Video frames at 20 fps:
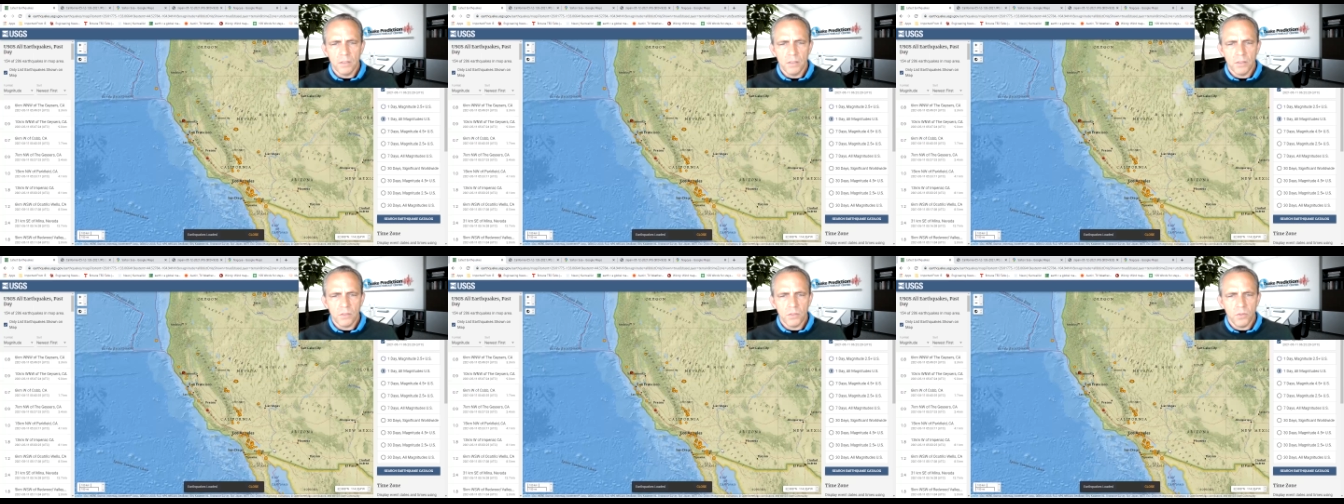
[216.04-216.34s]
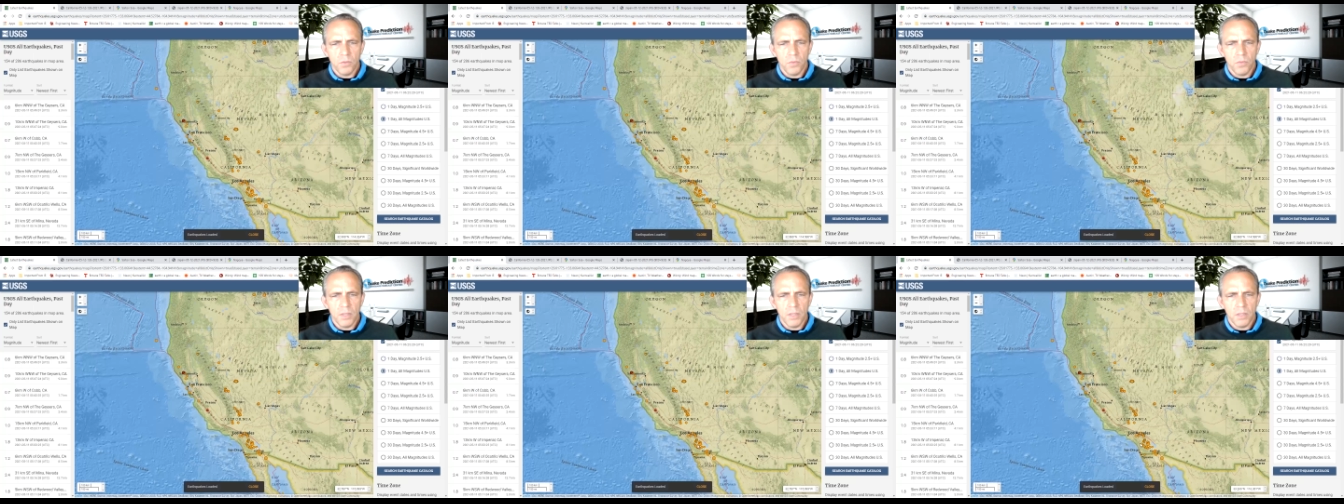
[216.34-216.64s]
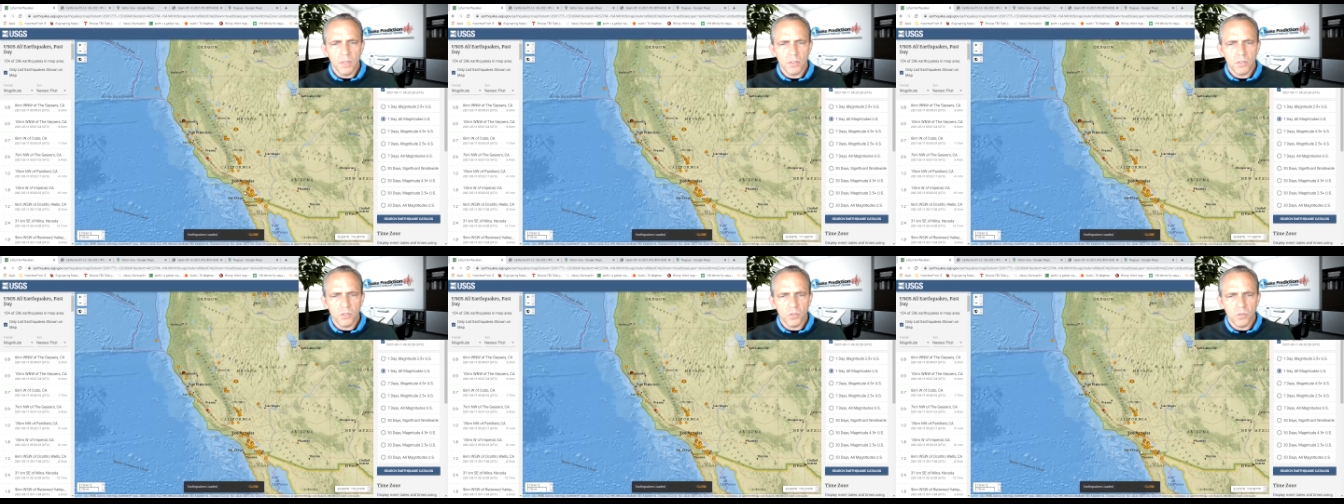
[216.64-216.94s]
so
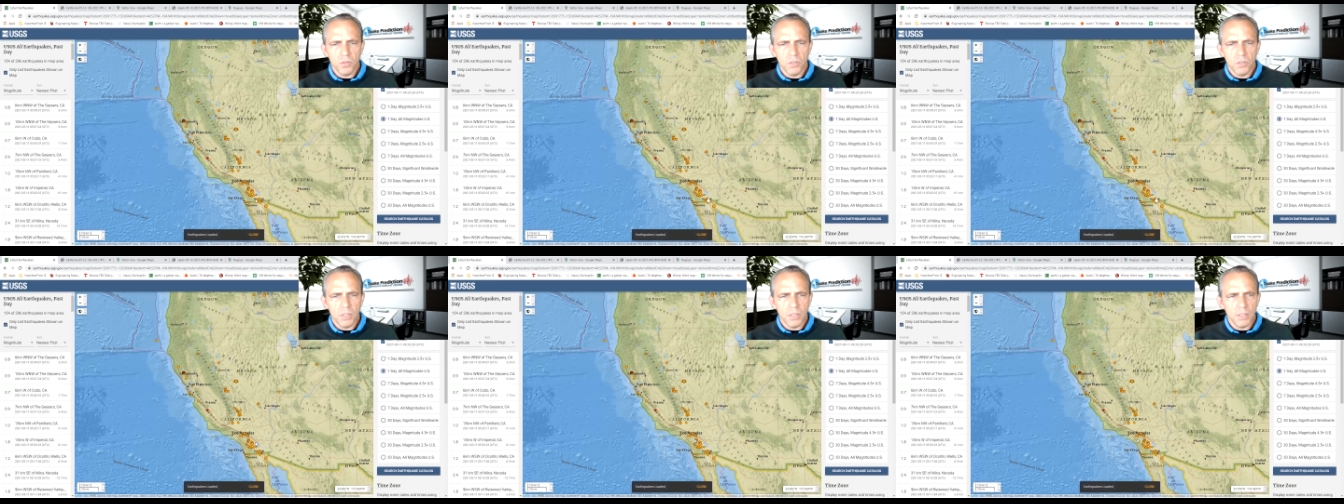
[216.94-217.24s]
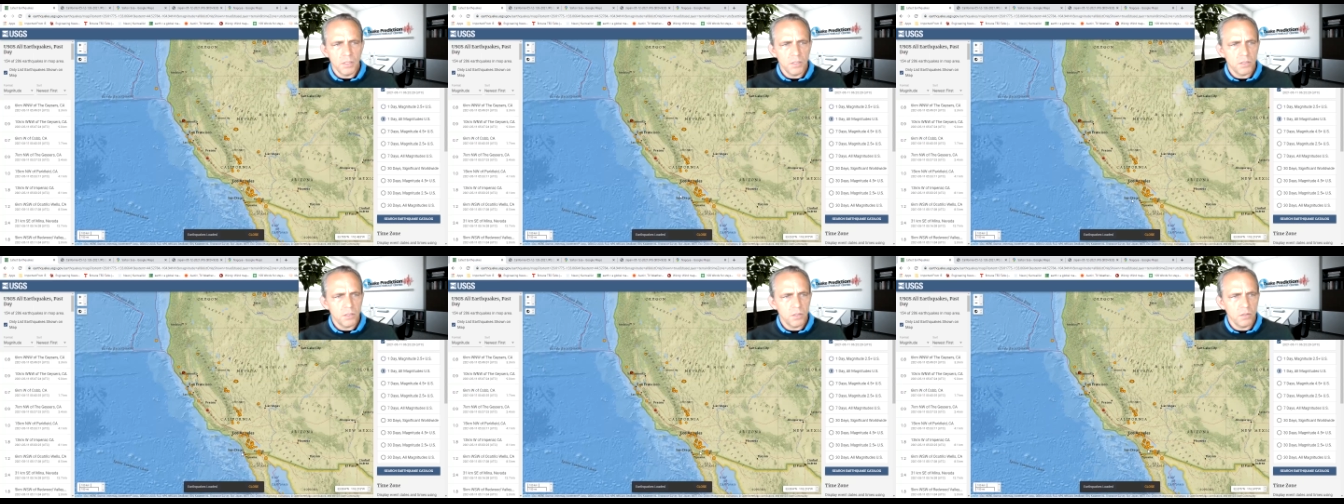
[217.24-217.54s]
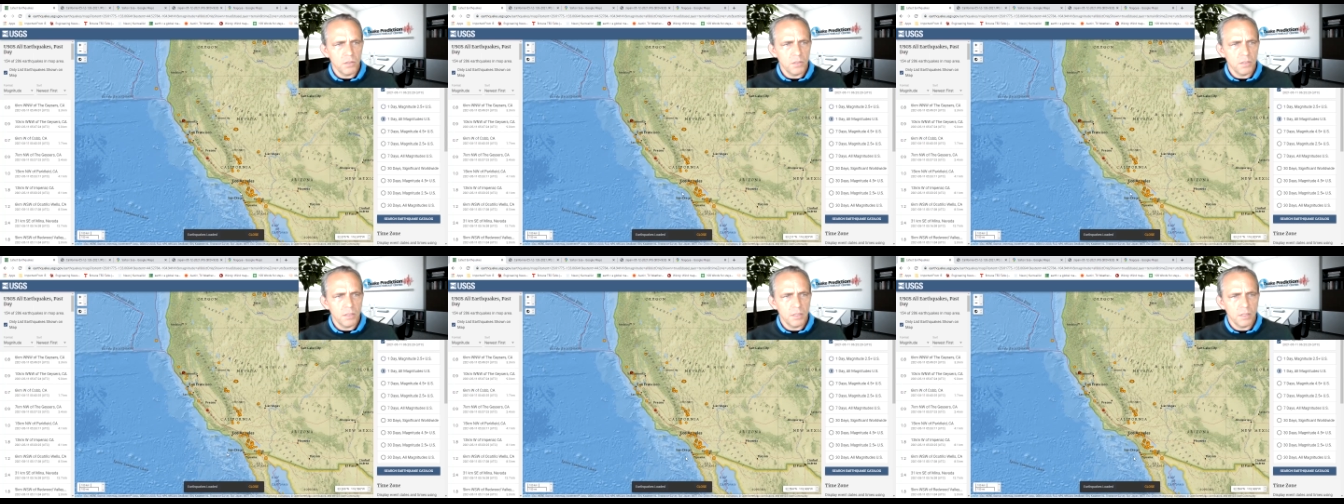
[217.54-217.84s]
things should uh,
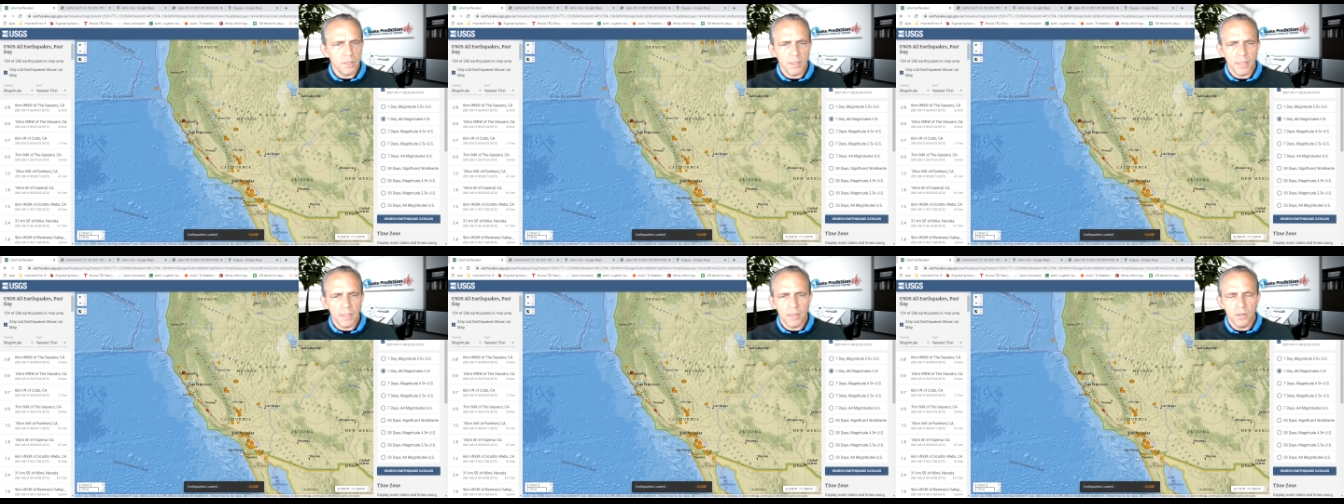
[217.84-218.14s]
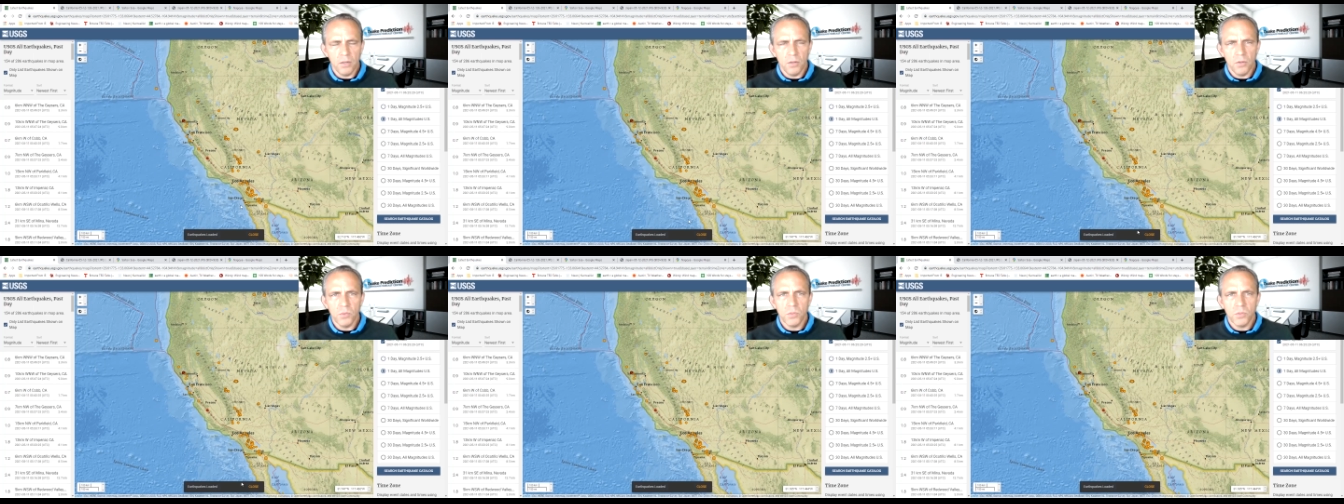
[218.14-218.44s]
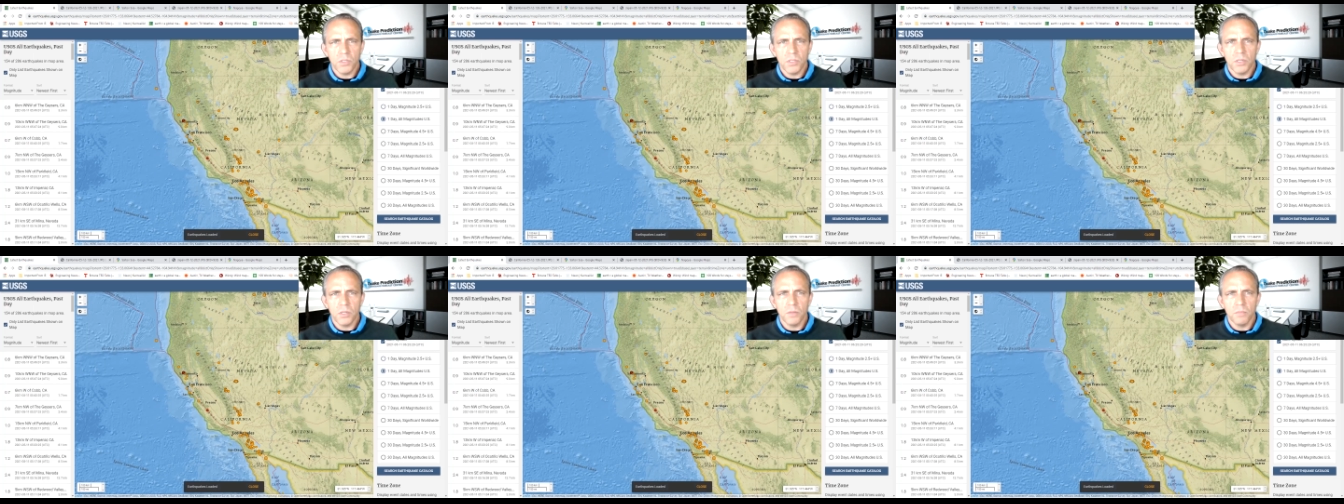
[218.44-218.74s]
start uh, letting
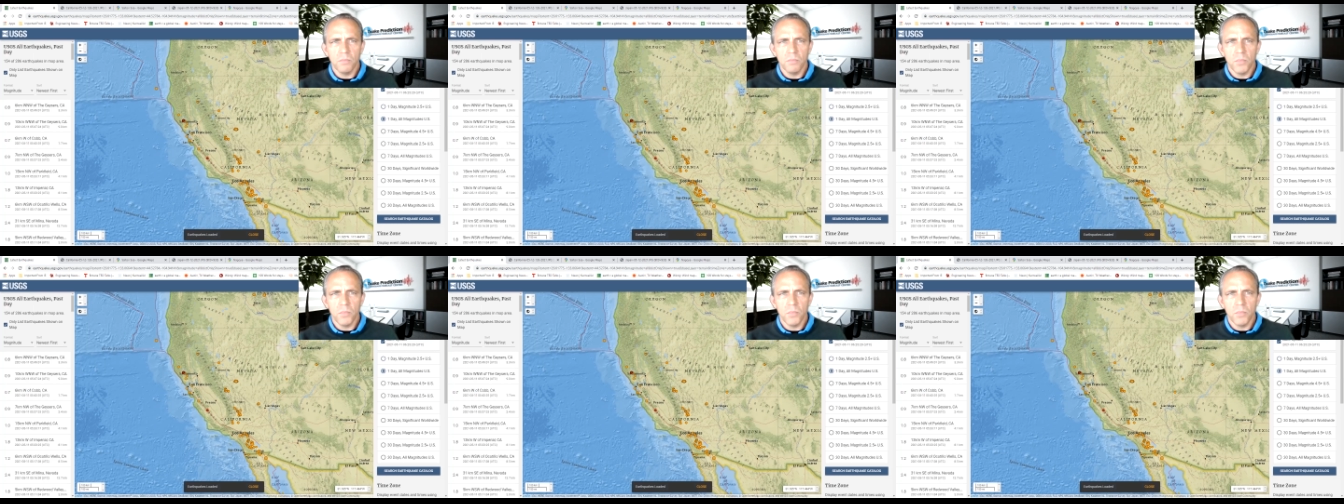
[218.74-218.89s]
loose here,